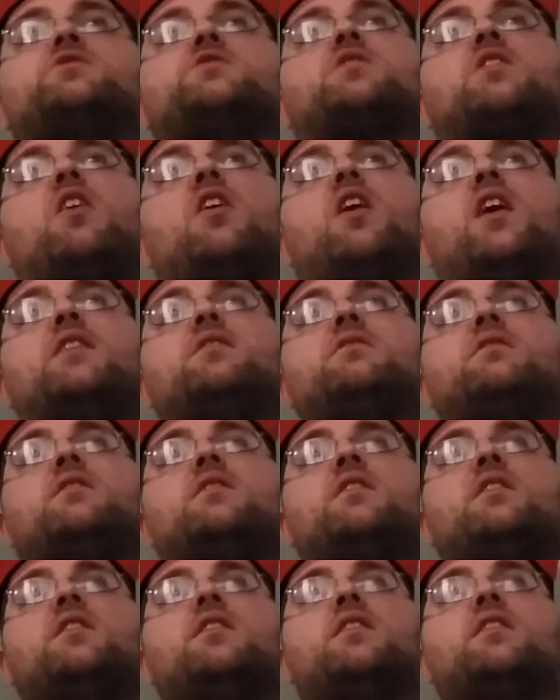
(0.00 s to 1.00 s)
gone,
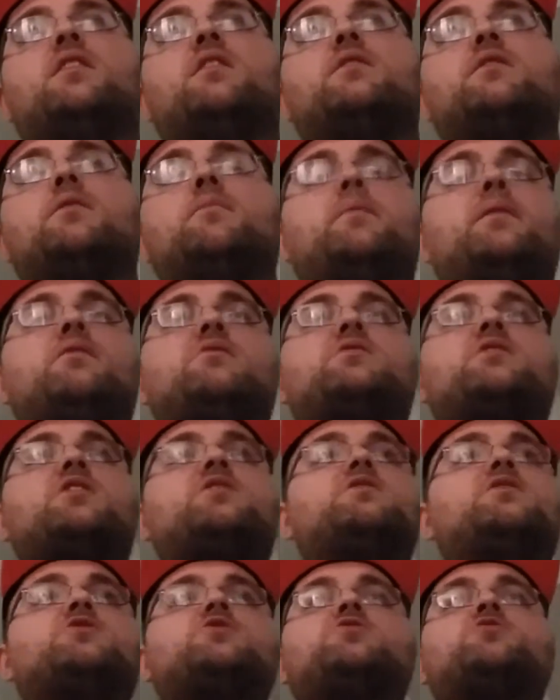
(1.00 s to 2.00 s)
the
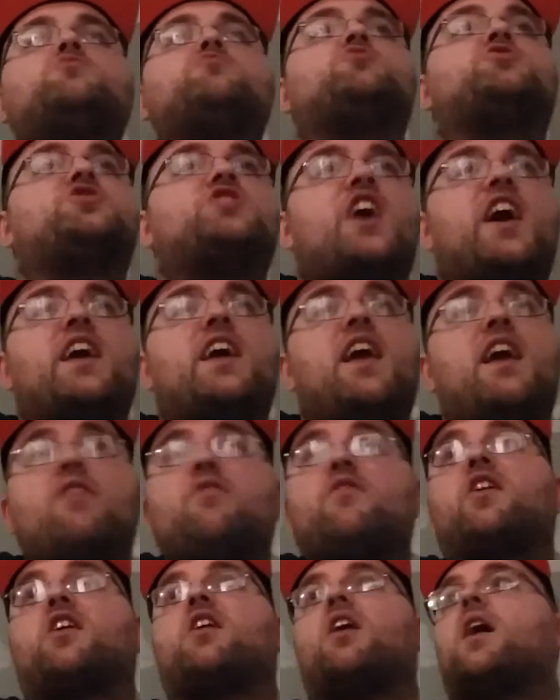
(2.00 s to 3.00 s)
military doesn't do shit
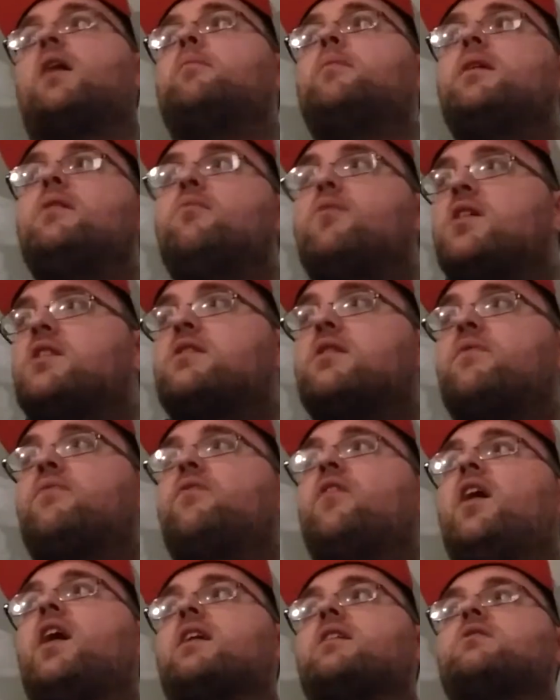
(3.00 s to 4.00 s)
either. I mean, what the fuck?